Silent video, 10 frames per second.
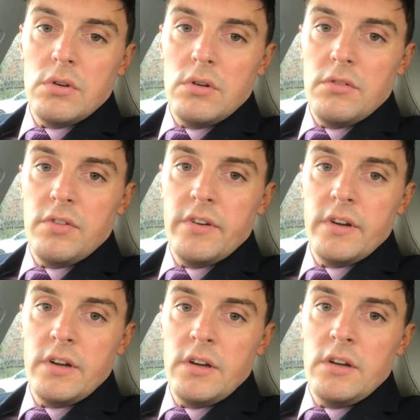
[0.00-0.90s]
of
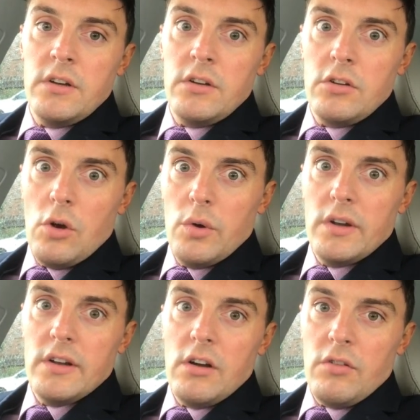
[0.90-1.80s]
going
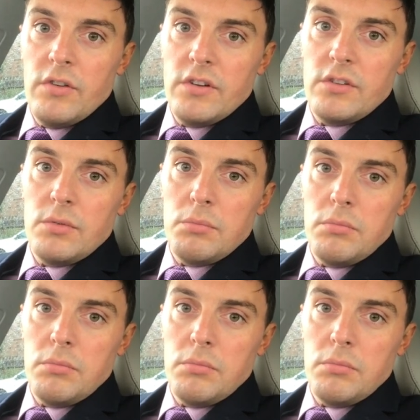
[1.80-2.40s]
in the office.